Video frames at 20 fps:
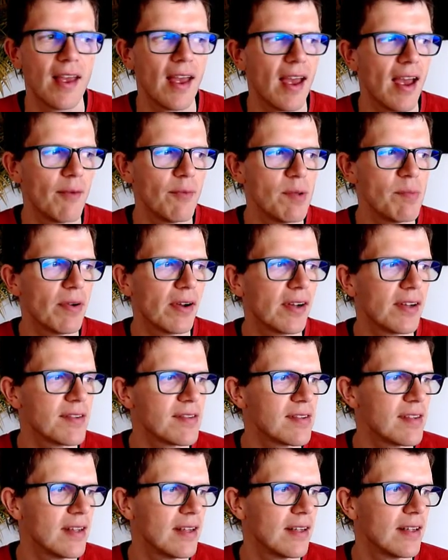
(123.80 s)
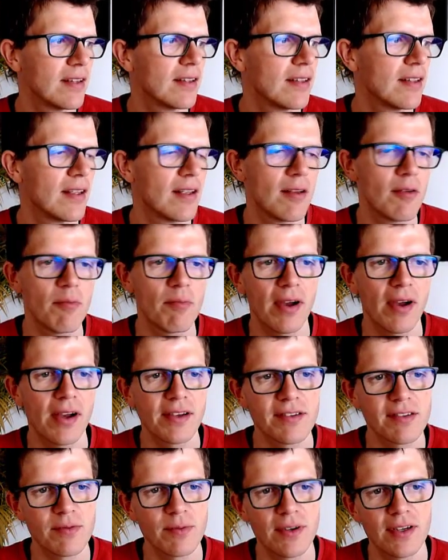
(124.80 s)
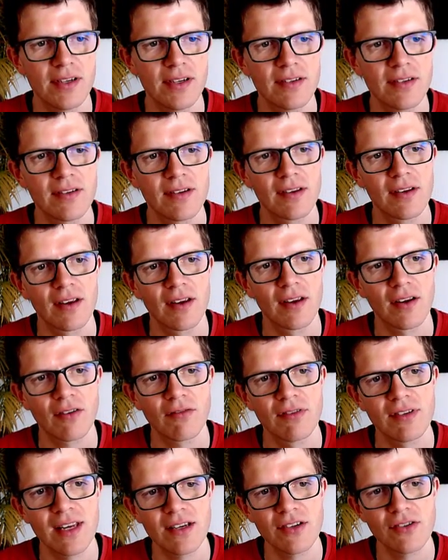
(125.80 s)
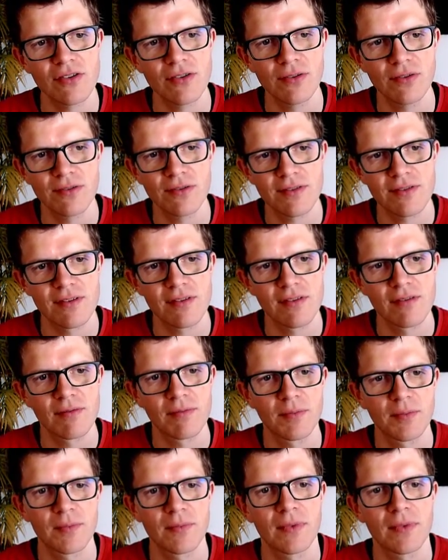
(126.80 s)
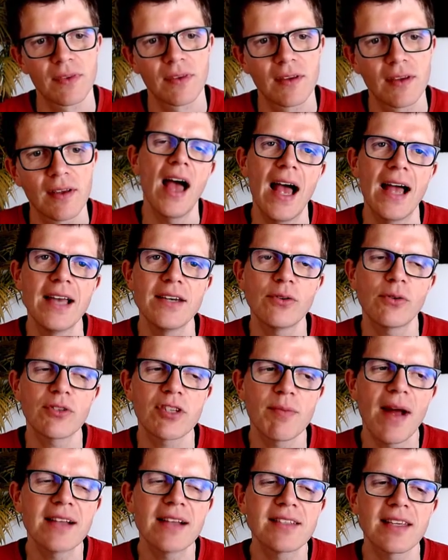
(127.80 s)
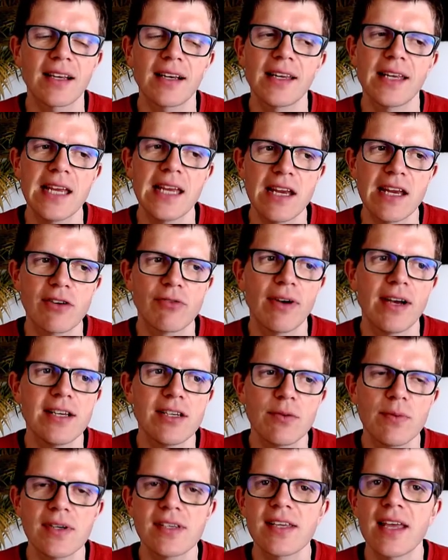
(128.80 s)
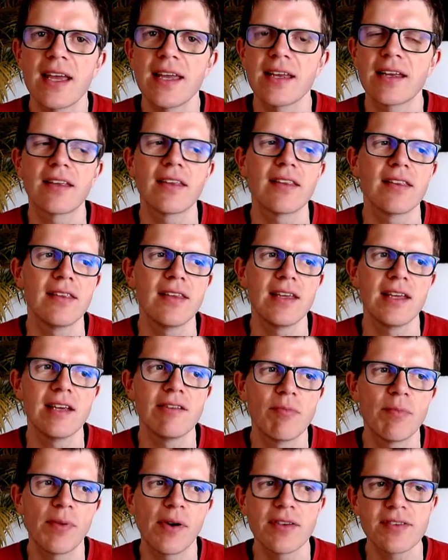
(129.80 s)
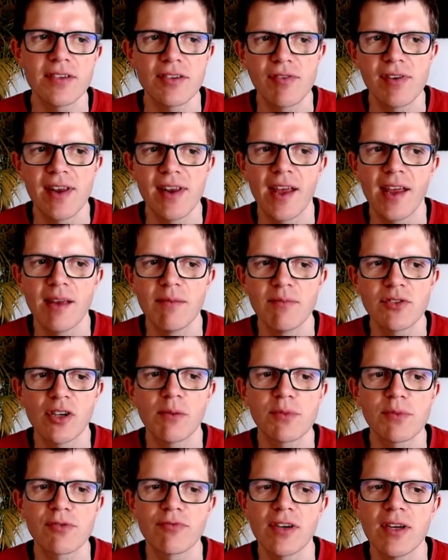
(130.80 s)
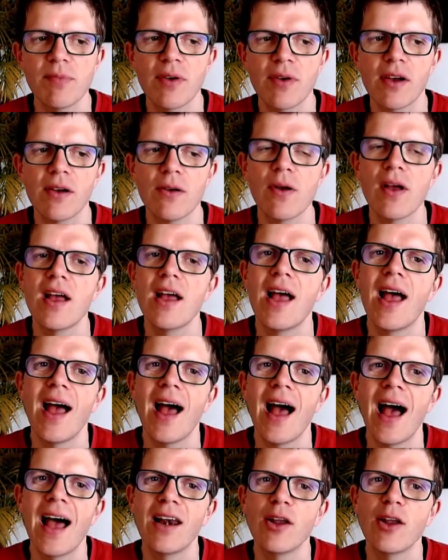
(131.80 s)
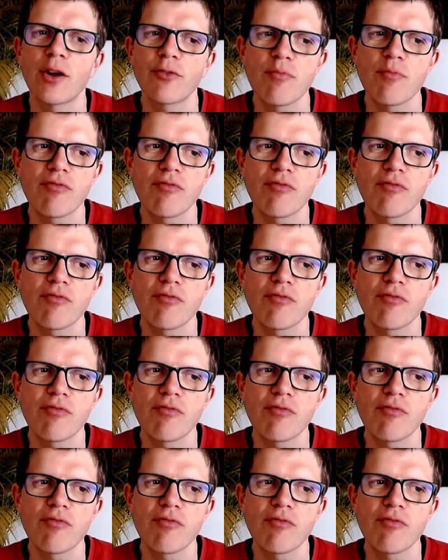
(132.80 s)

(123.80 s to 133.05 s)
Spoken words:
and we pass it password credentials. And automatically, Gradle will take the repository name, Tom's repo, and look for